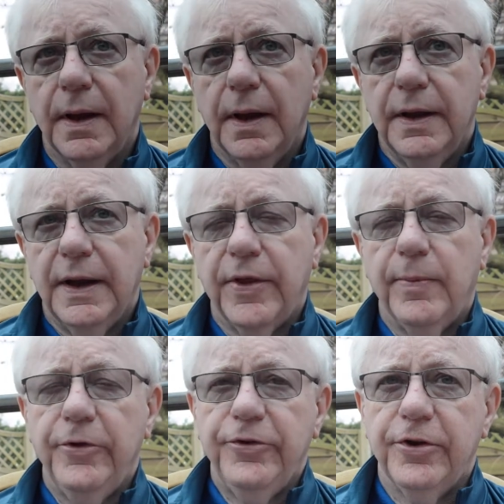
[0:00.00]
Now the
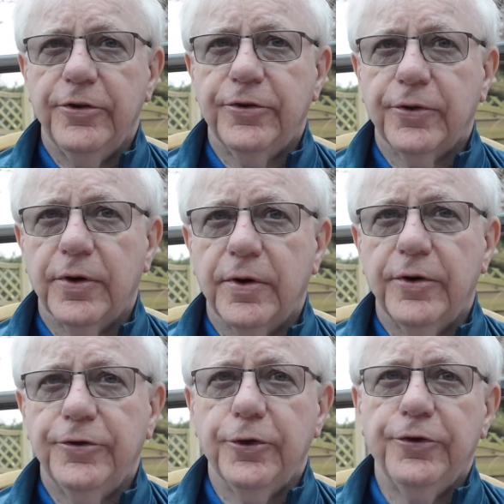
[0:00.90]
emissions
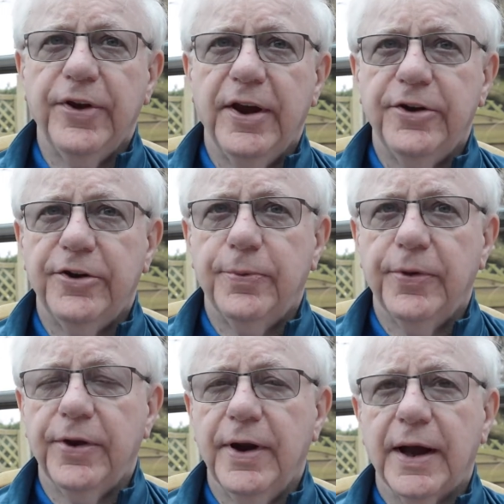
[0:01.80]
associated
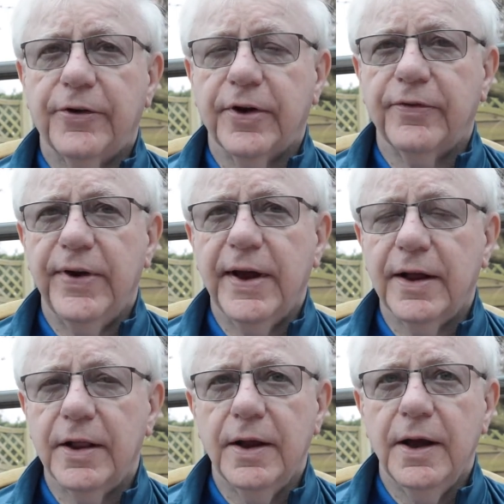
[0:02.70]
with an electric
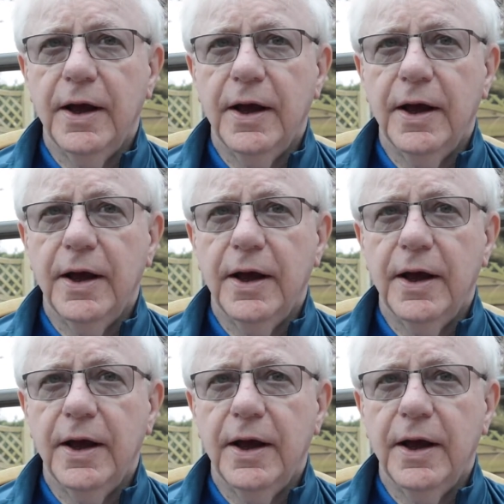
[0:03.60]
vehicle